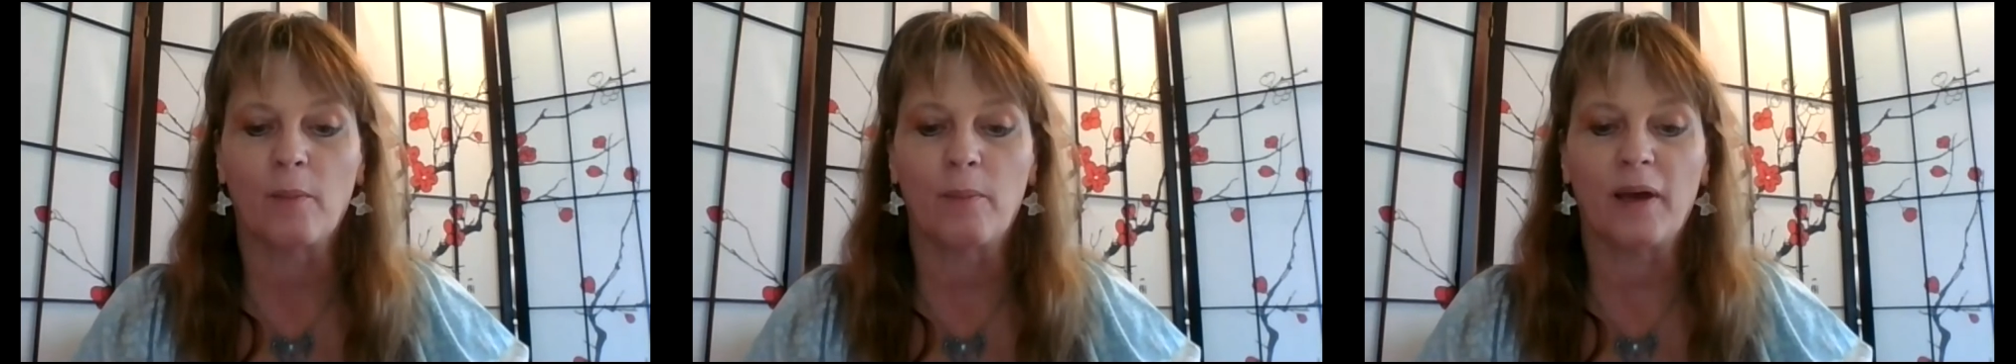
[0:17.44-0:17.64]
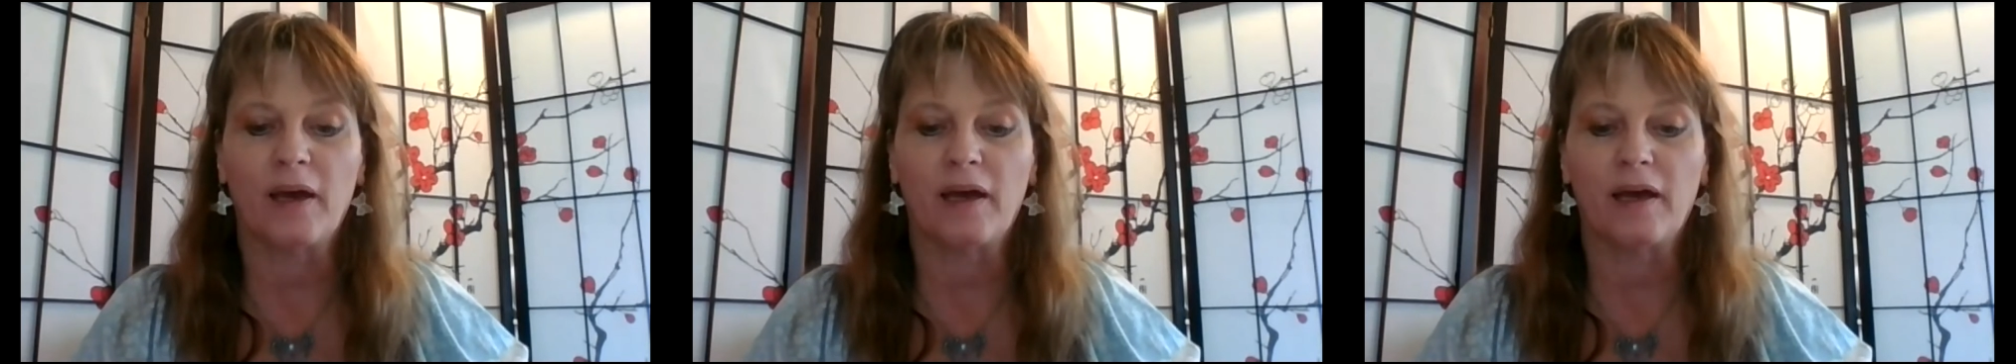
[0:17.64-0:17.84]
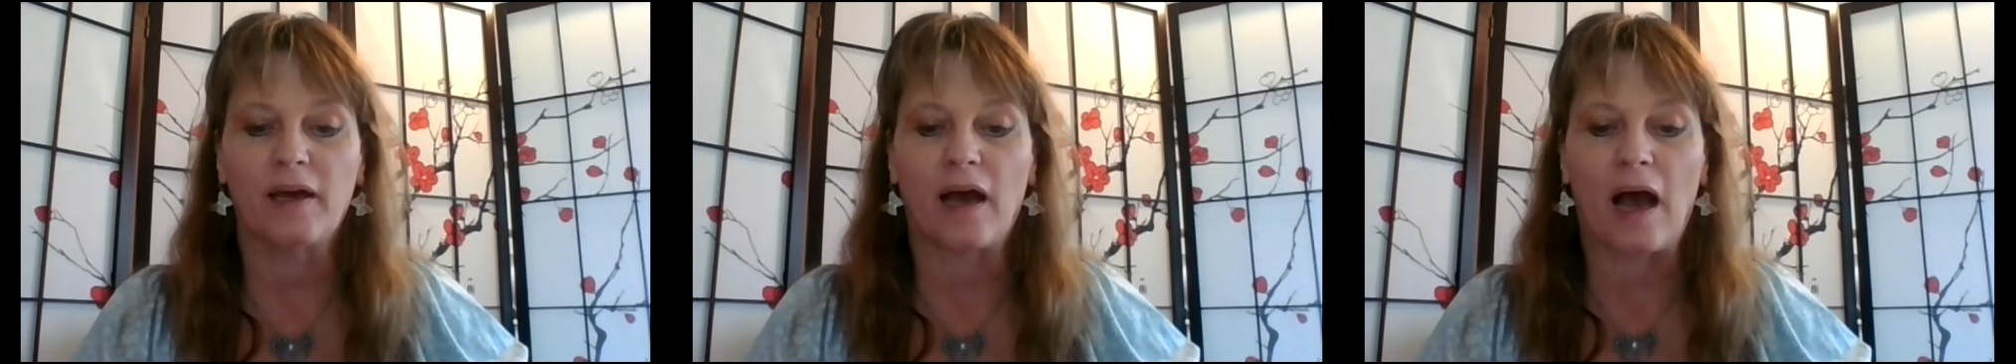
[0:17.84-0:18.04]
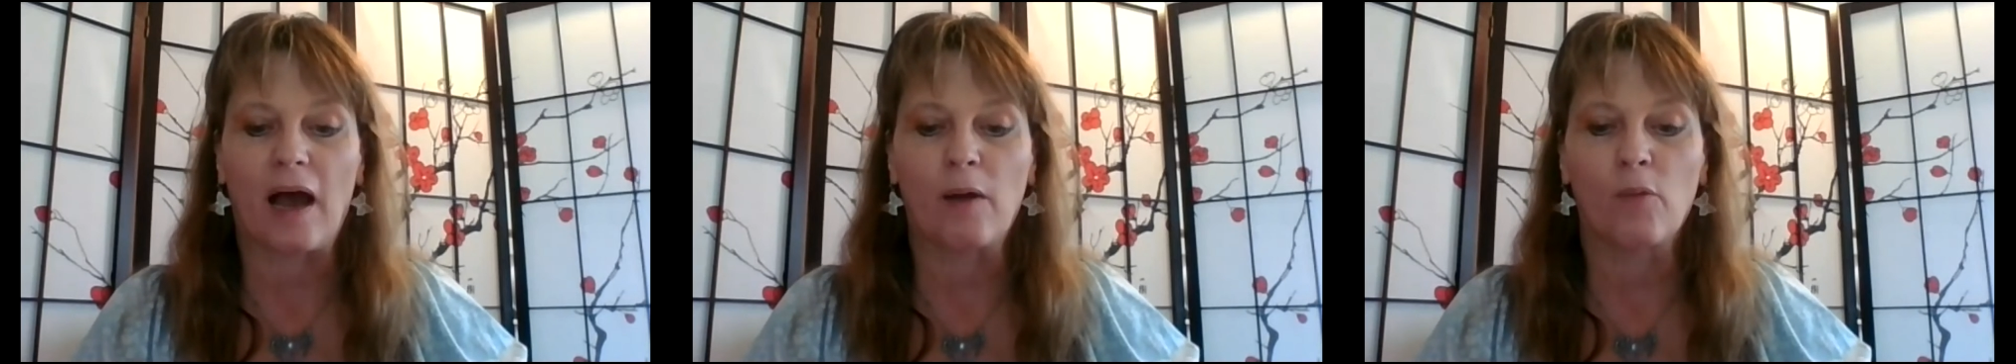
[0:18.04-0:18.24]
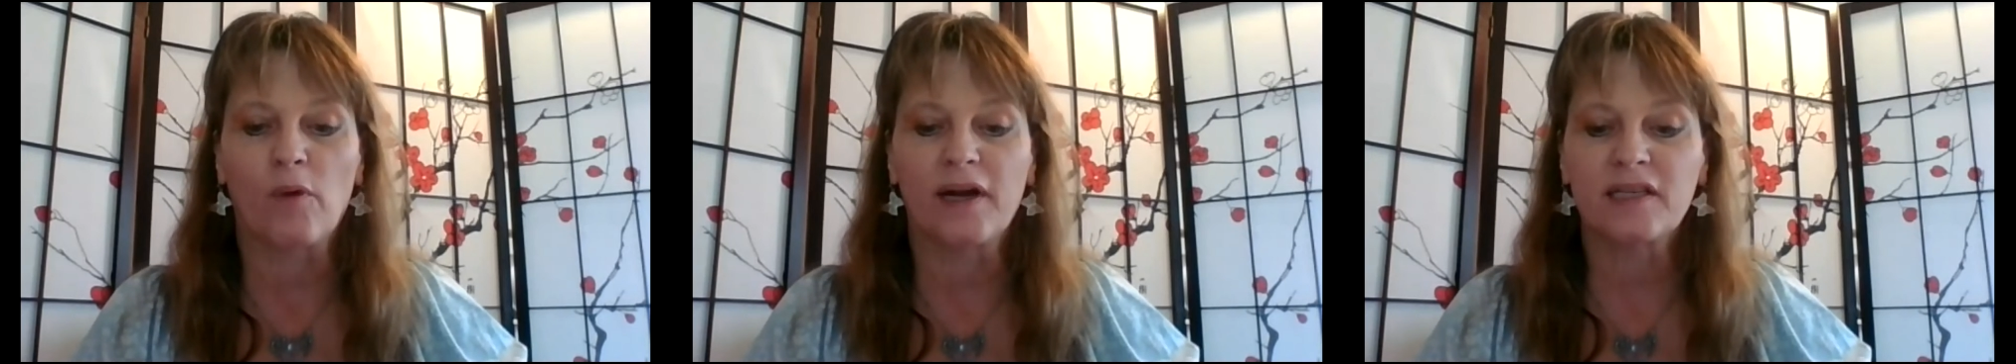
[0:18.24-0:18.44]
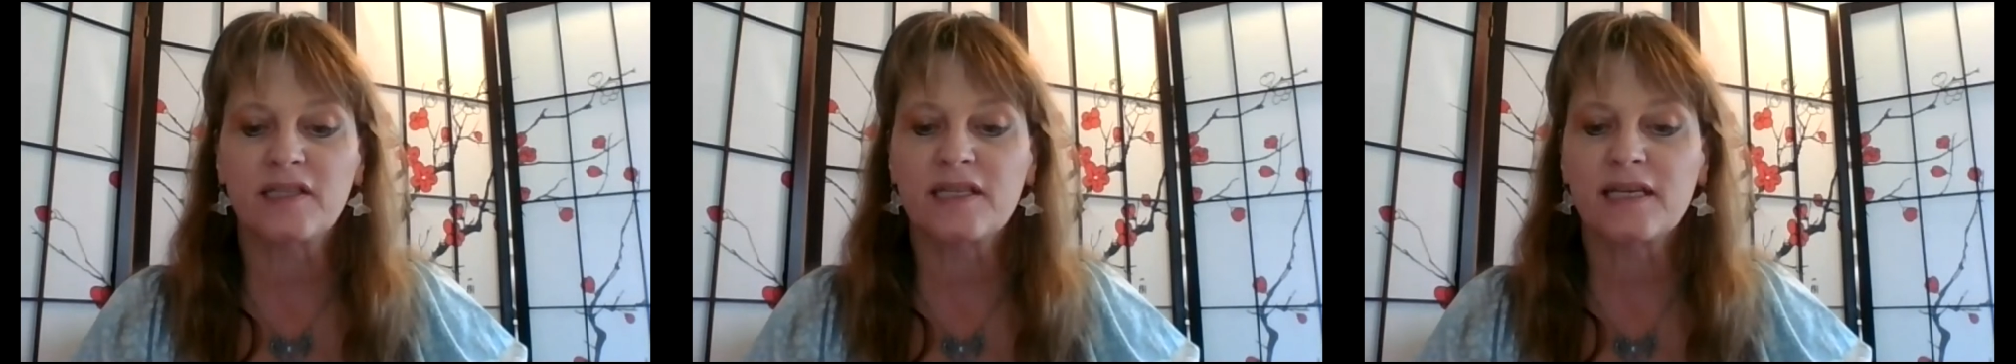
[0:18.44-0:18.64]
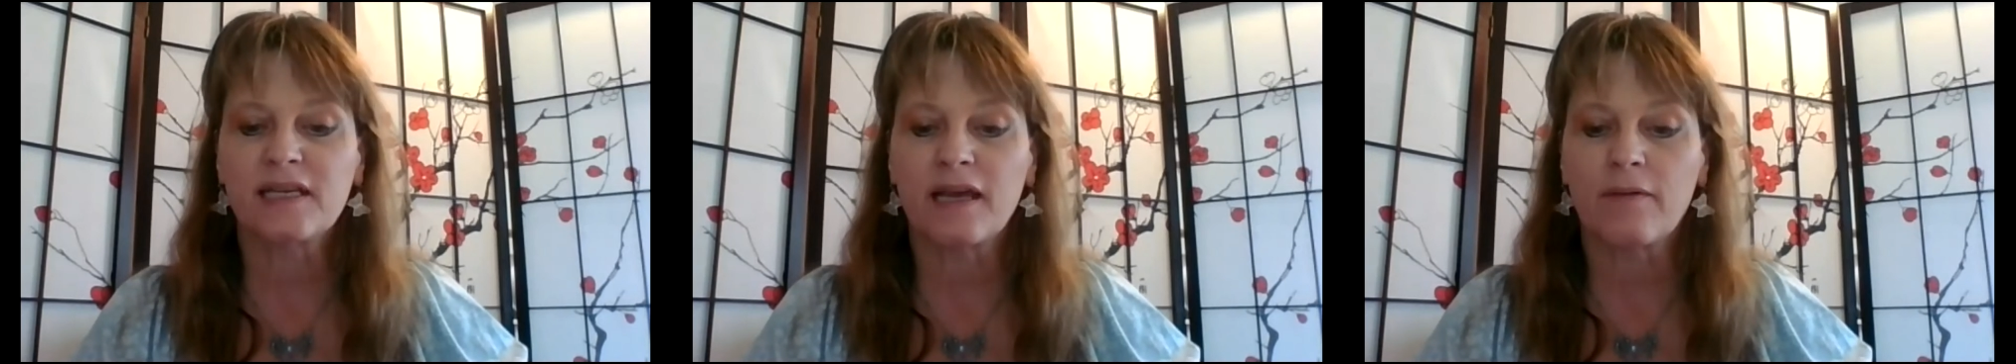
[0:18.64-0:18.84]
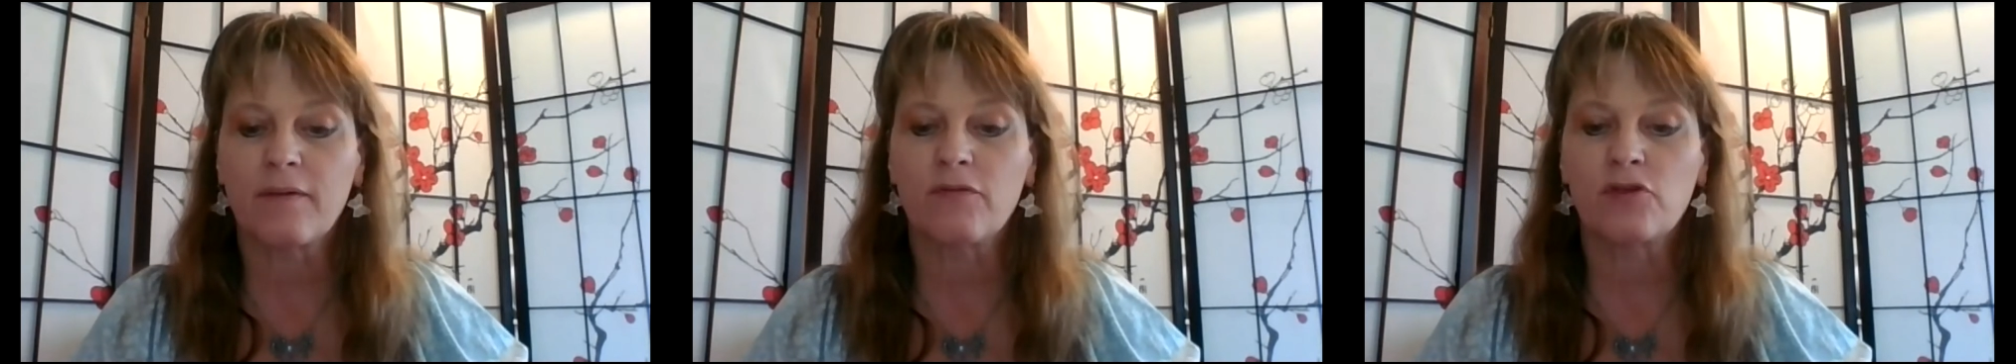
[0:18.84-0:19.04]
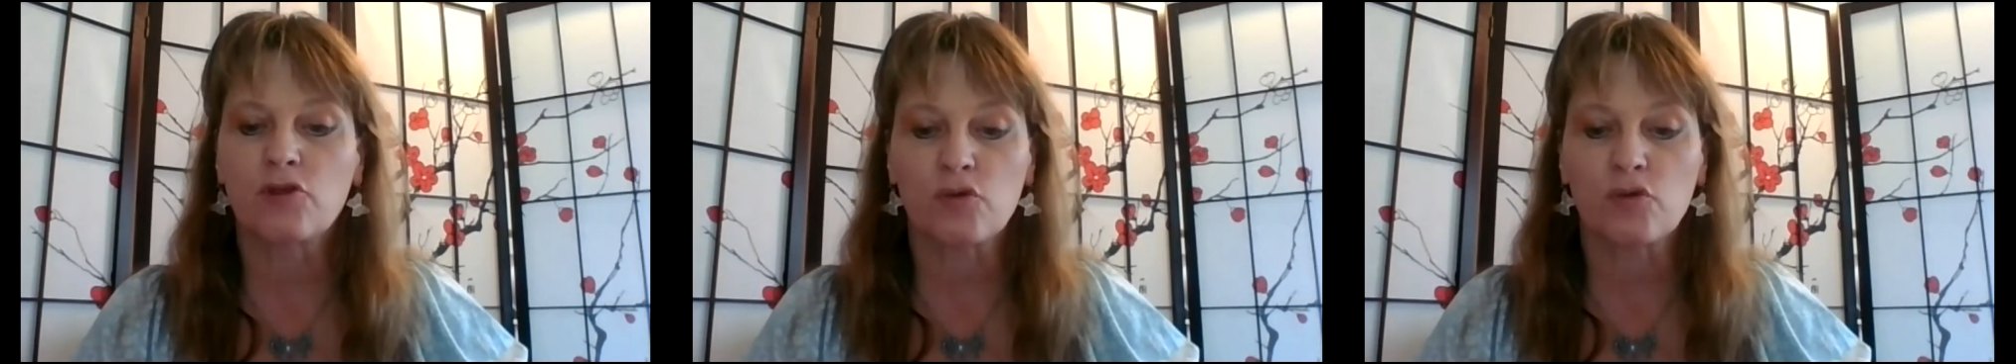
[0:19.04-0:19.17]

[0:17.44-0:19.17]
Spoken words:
but I wanted to give